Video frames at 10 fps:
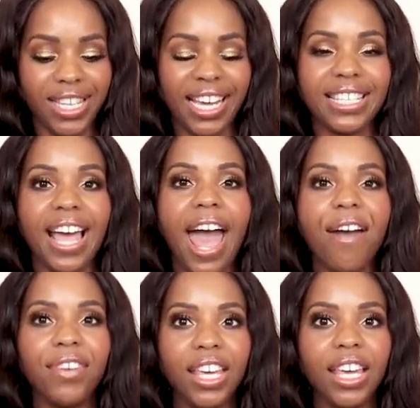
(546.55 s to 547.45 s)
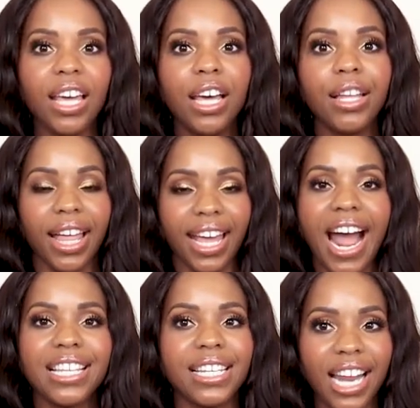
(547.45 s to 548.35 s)
Like it's heavy, like it
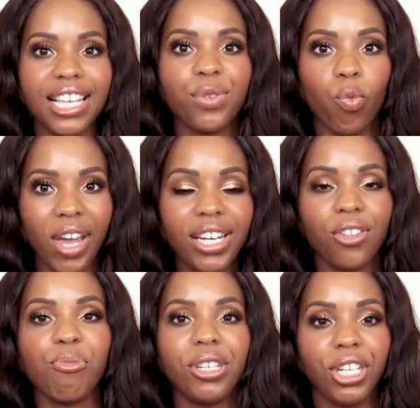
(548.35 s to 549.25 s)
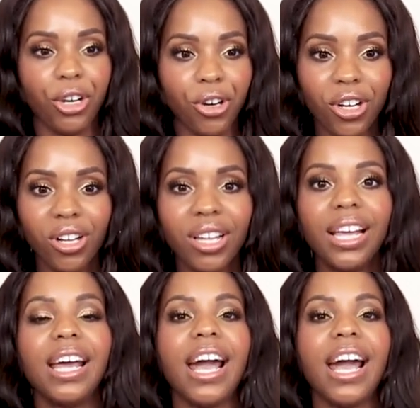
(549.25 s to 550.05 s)
has a nice weight to the material,